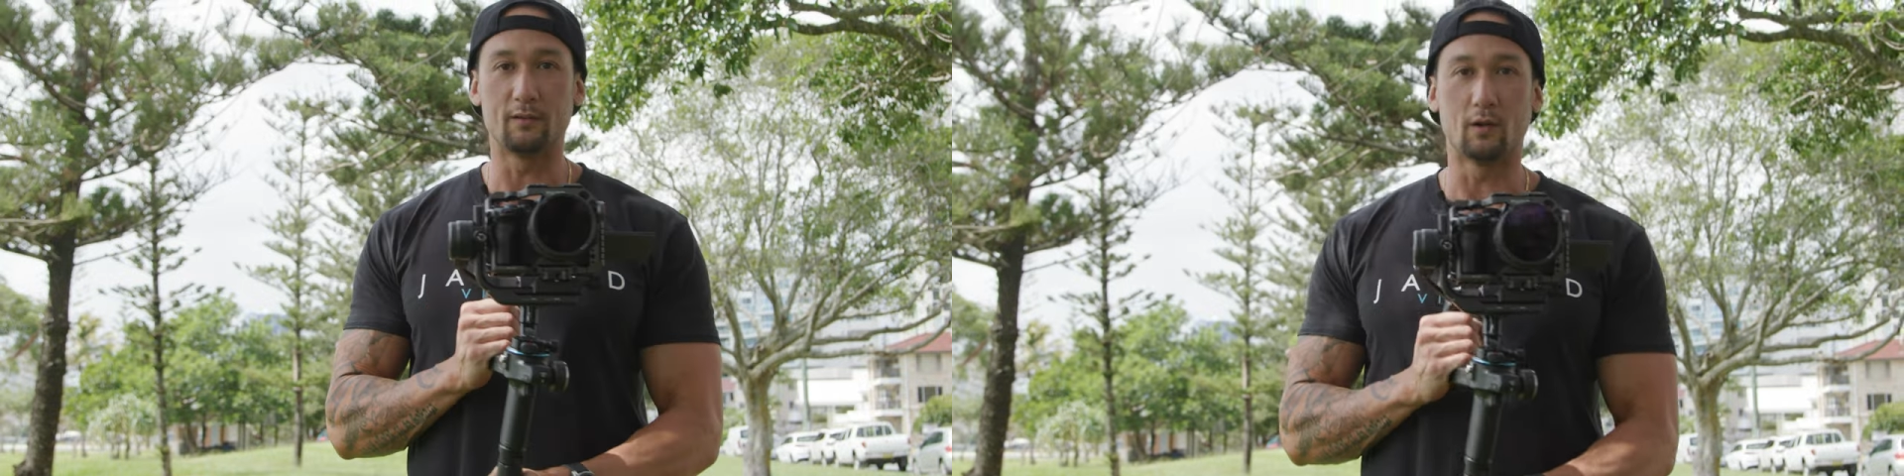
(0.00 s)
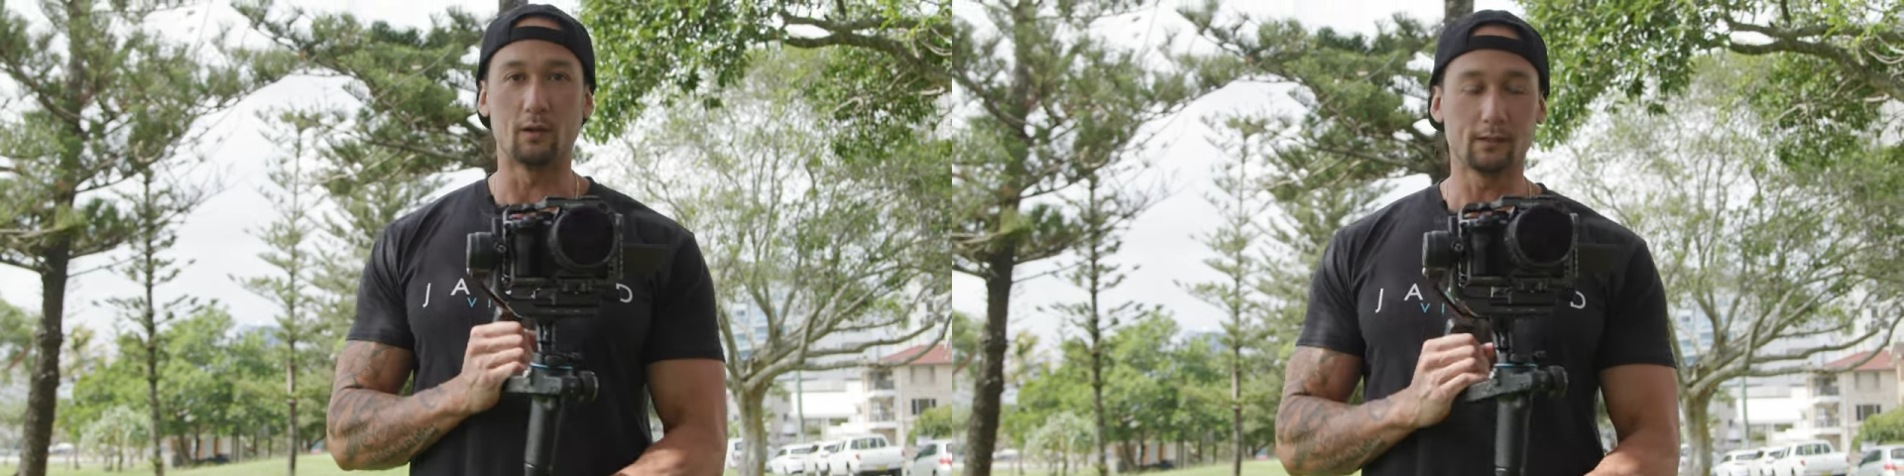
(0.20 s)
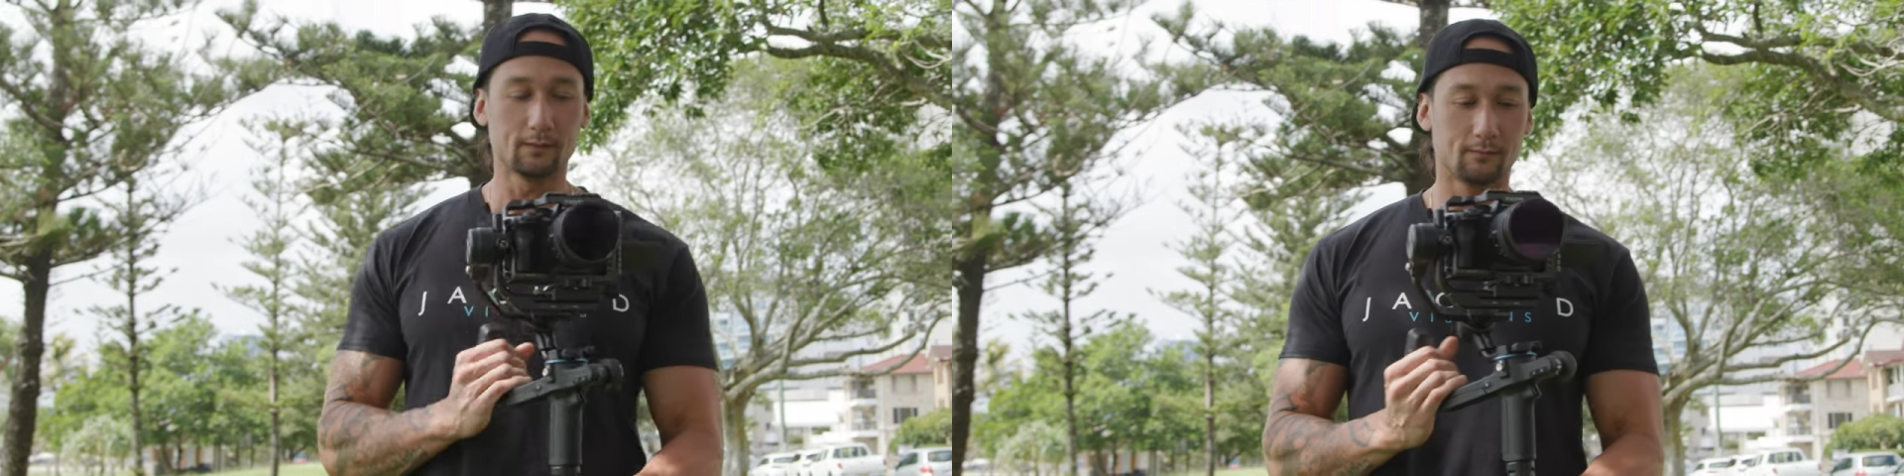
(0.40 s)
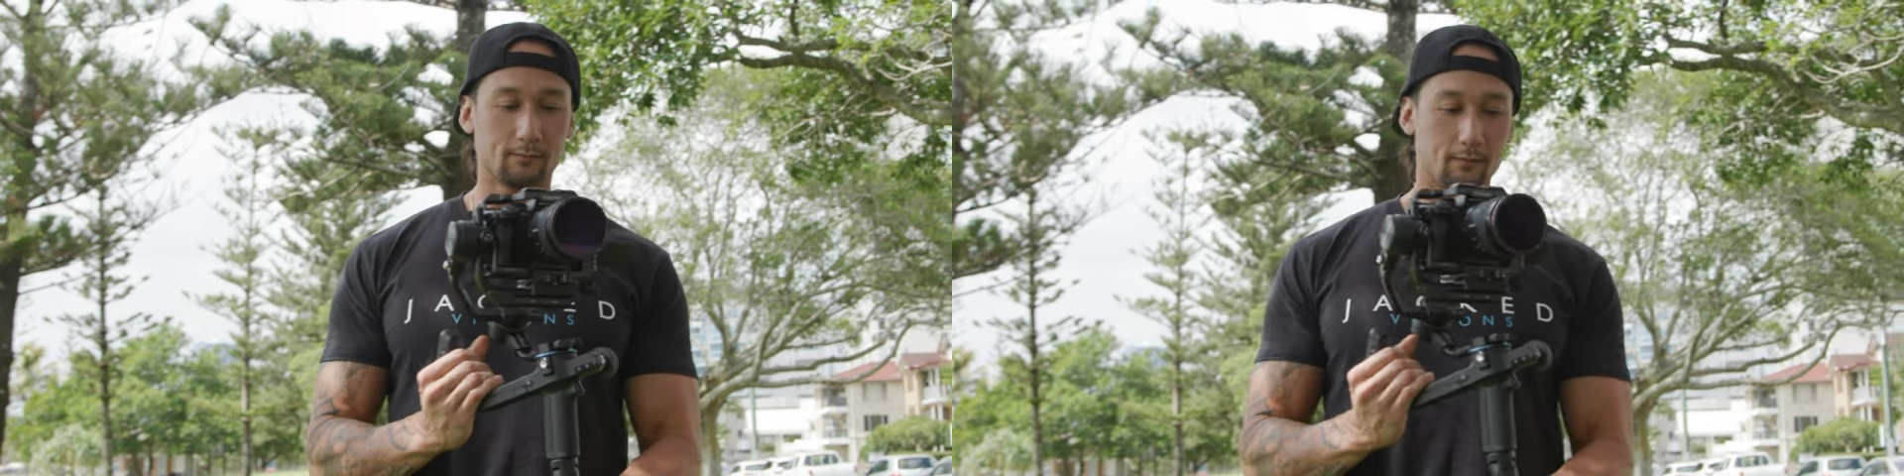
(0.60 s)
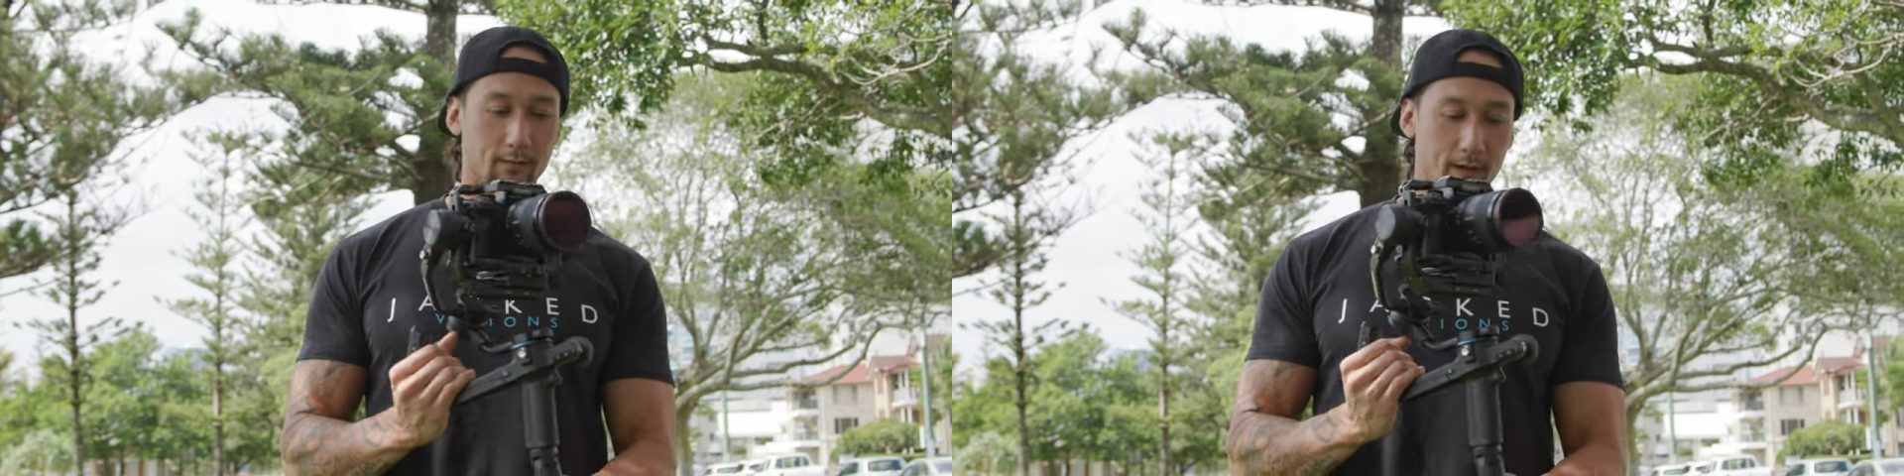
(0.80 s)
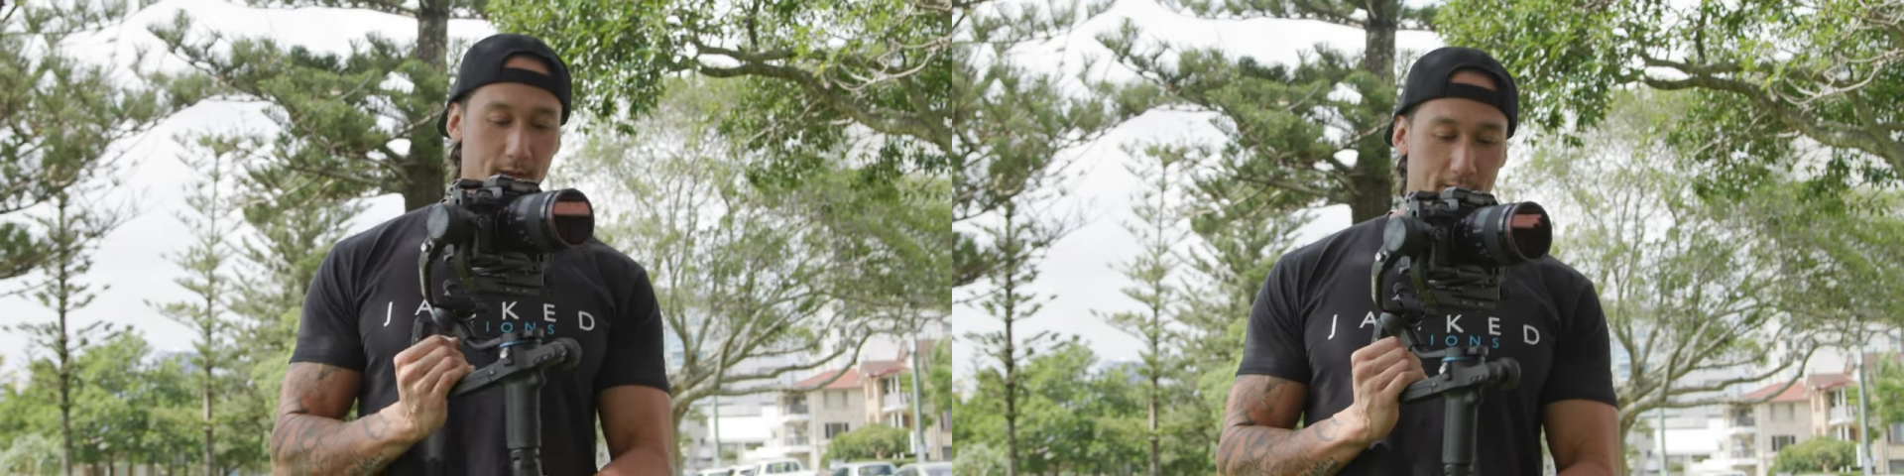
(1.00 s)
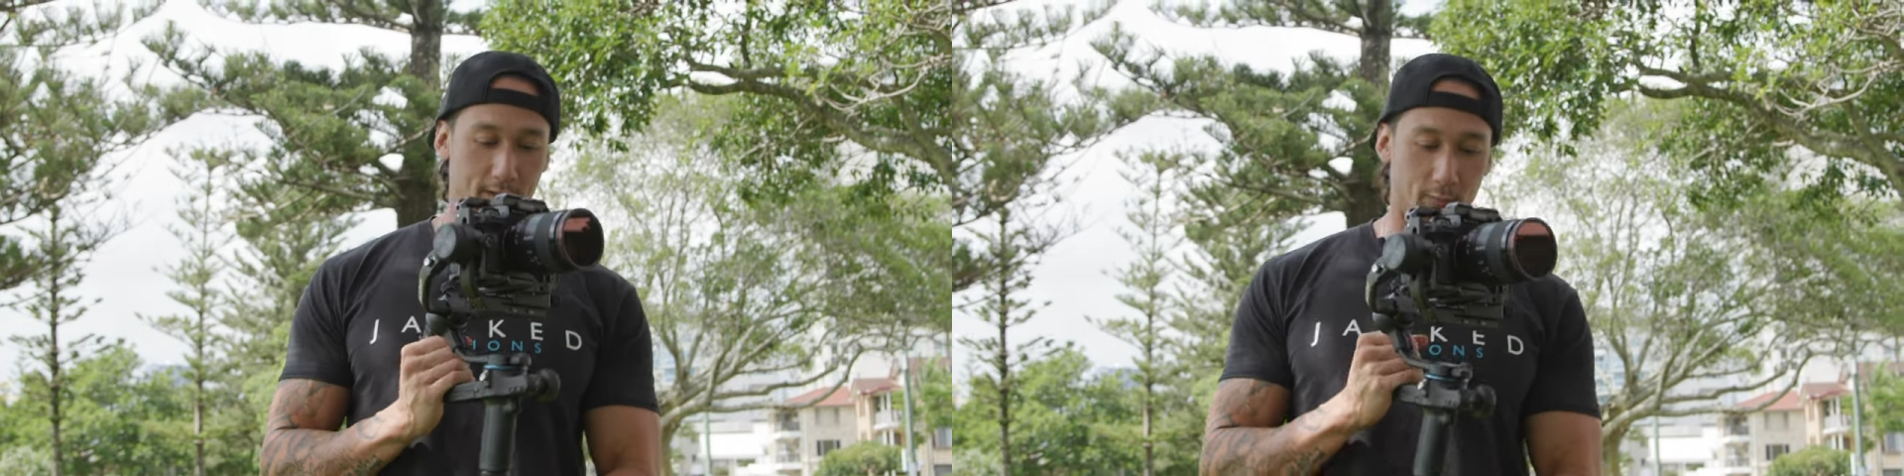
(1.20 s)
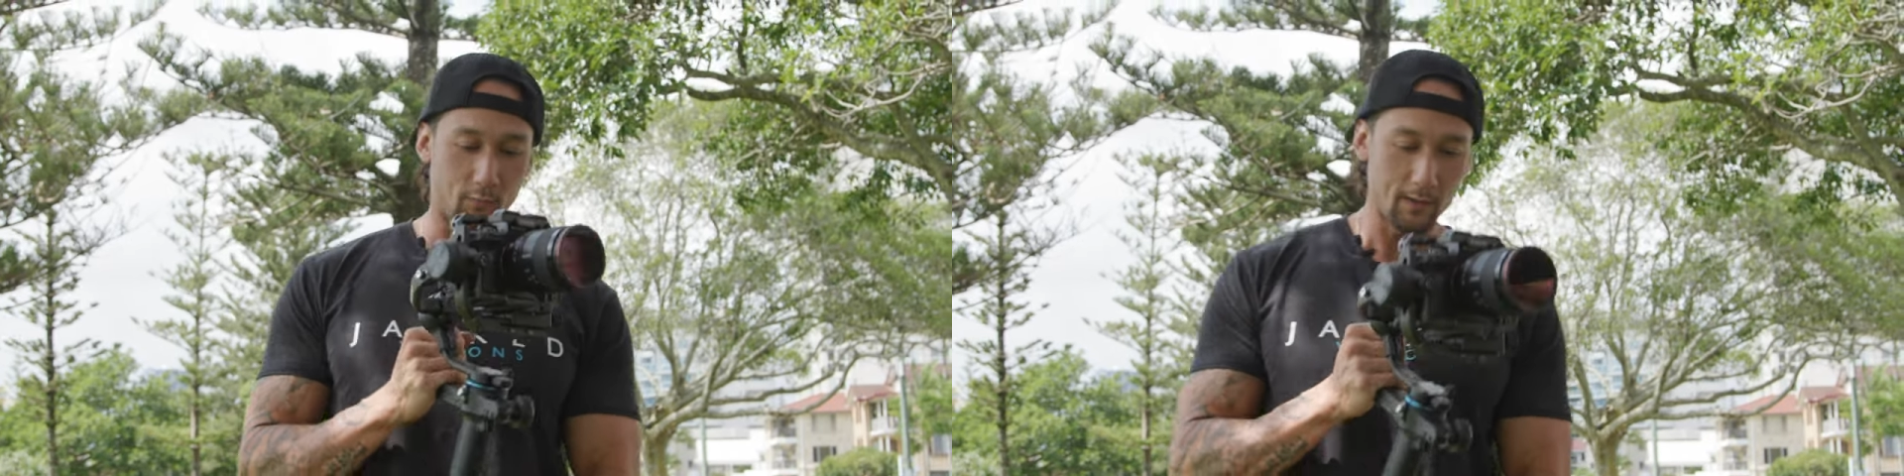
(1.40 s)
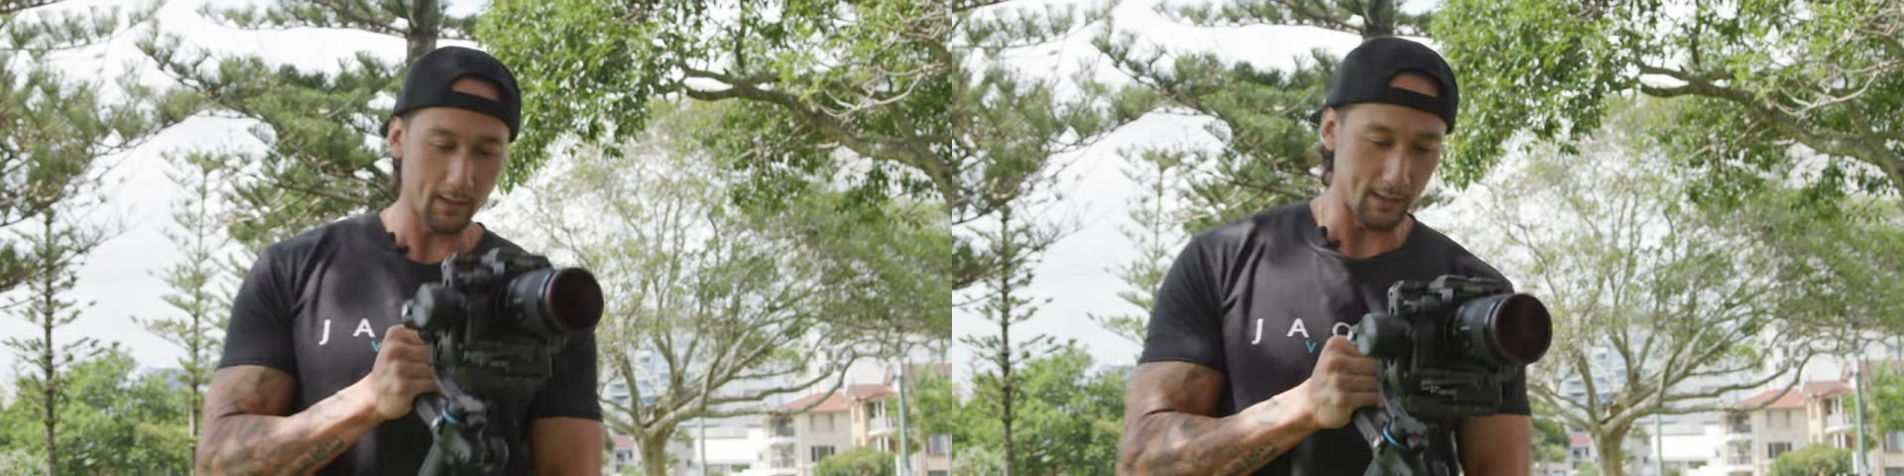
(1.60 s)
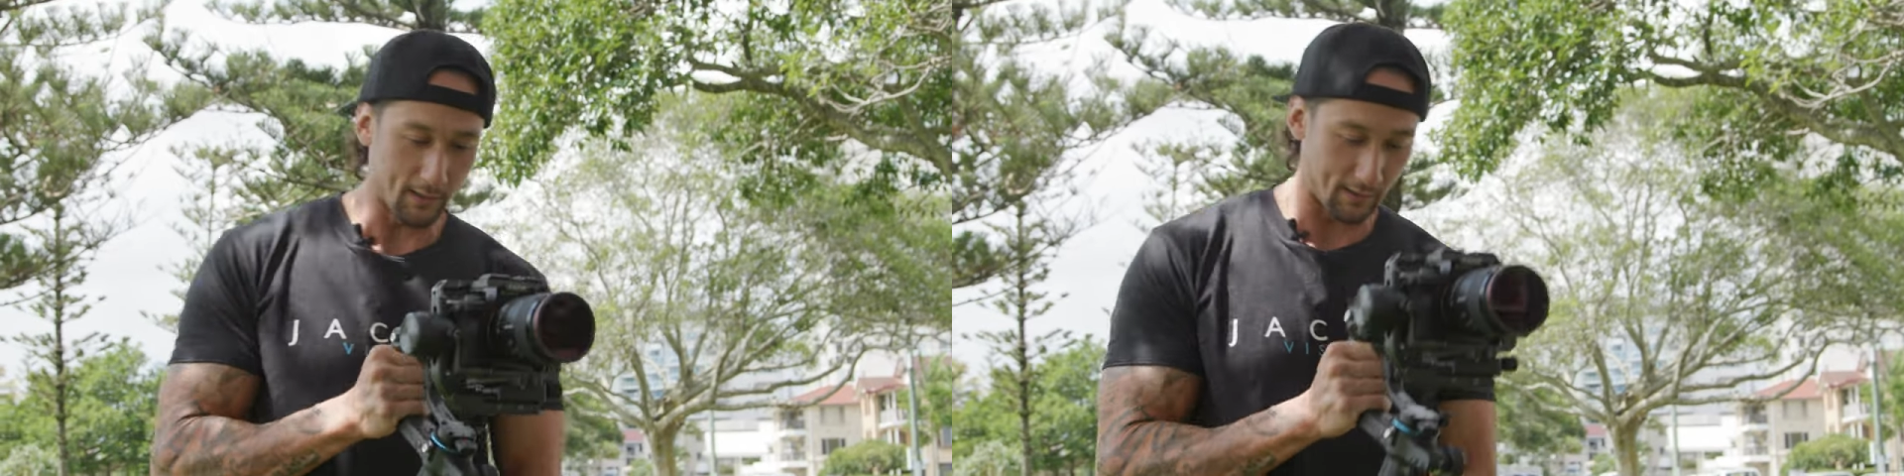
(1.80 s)
against the OG,
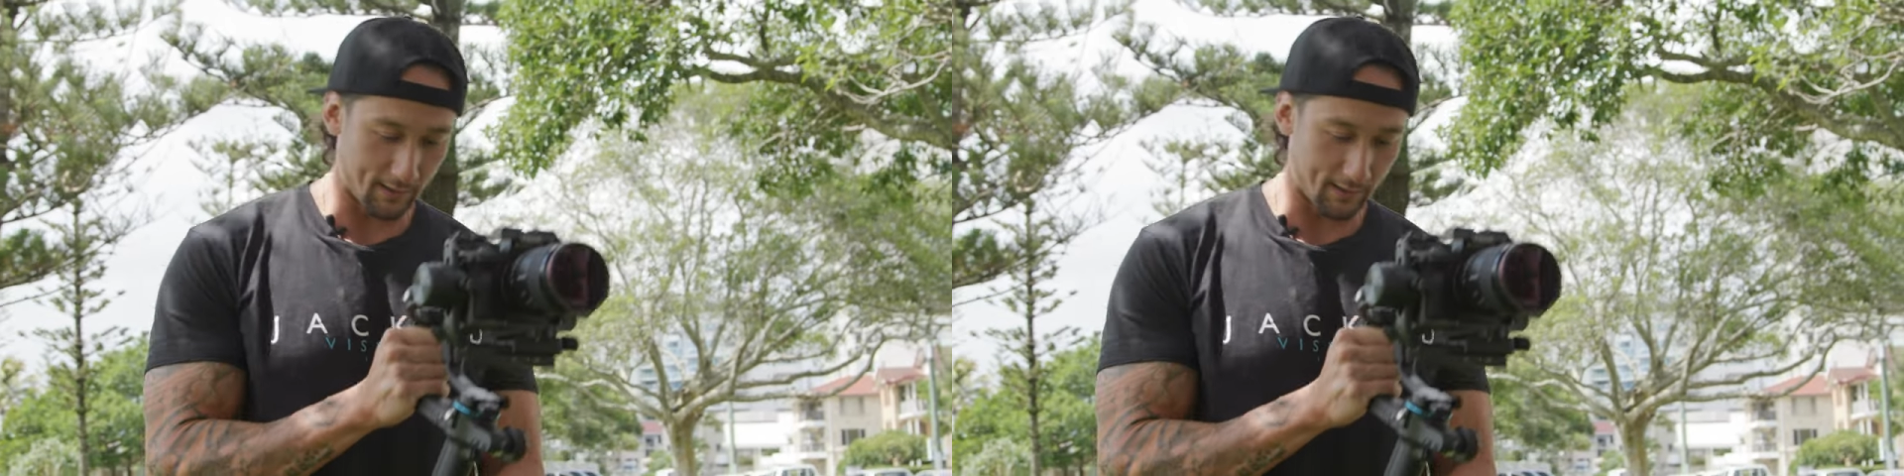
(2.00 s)
the